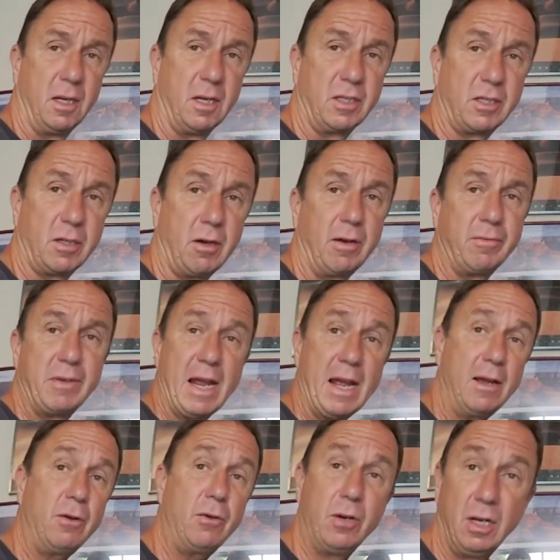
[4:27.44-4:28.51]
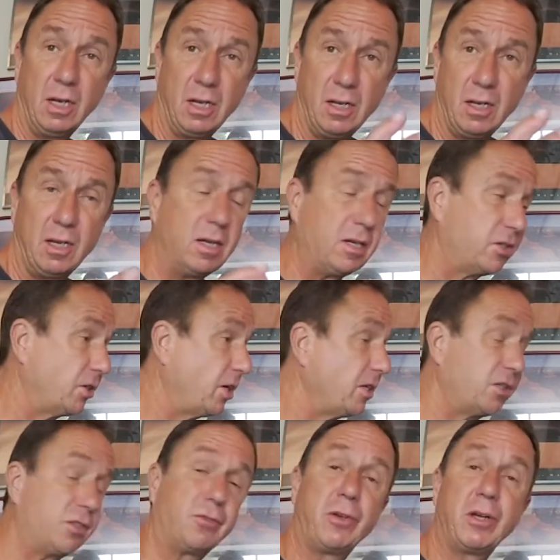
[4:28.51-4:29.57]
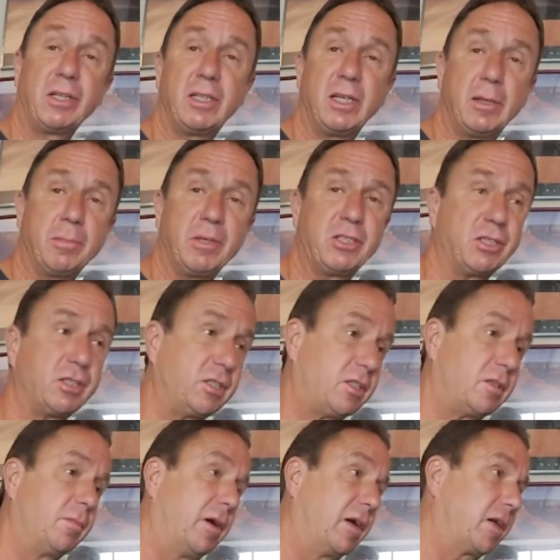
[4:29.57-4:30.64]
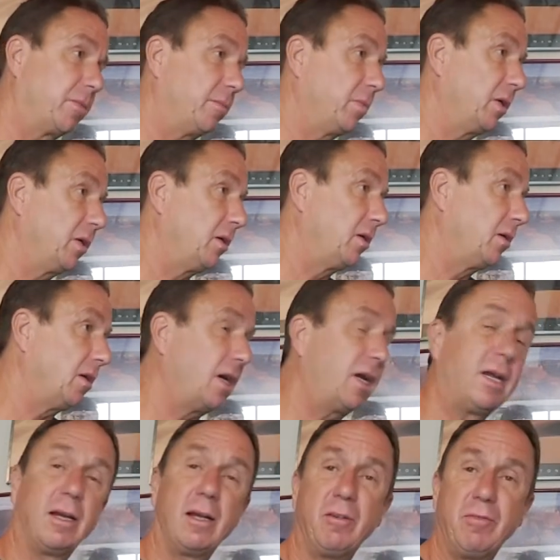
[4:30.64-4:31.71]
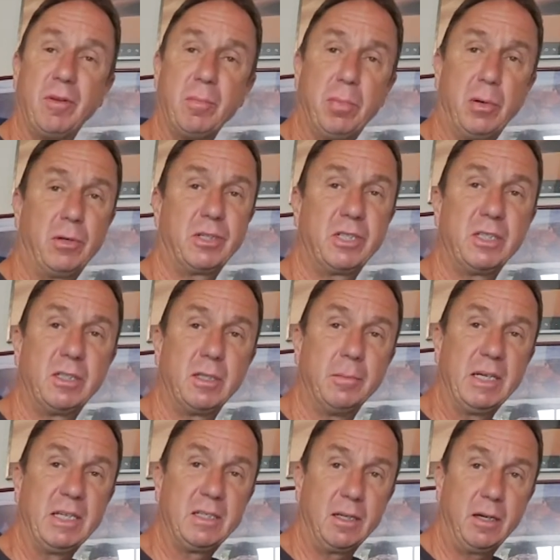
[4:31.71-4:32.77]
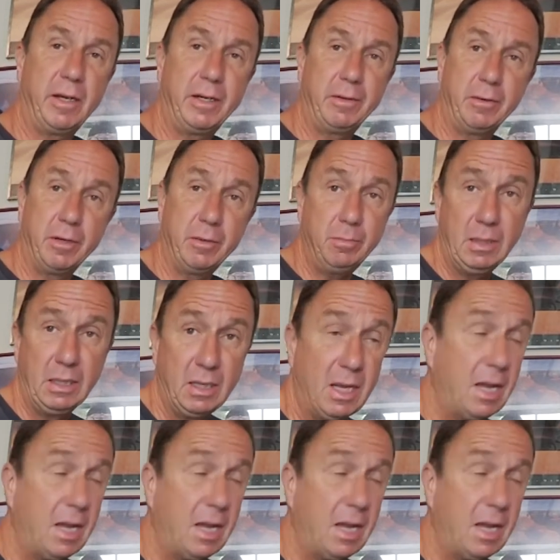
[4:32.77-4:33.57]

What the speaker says: So I've now transferred the images to my computer and I've imported them into Lightroom.